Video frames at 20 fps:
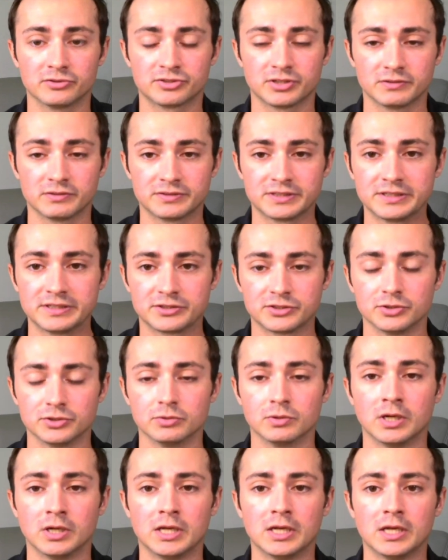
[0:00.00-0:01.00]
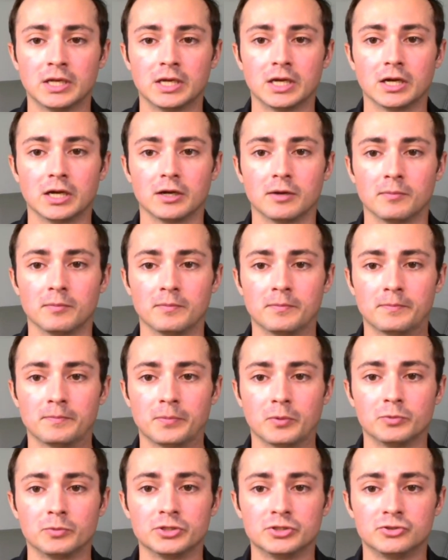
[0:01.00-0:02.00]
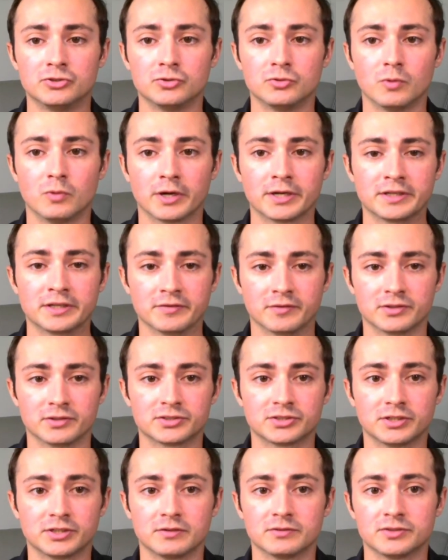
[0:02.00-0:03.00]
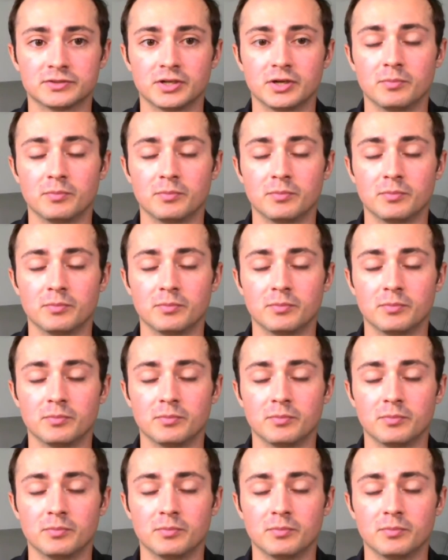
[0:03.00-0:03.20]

ourselves into. But we do want to give ourselves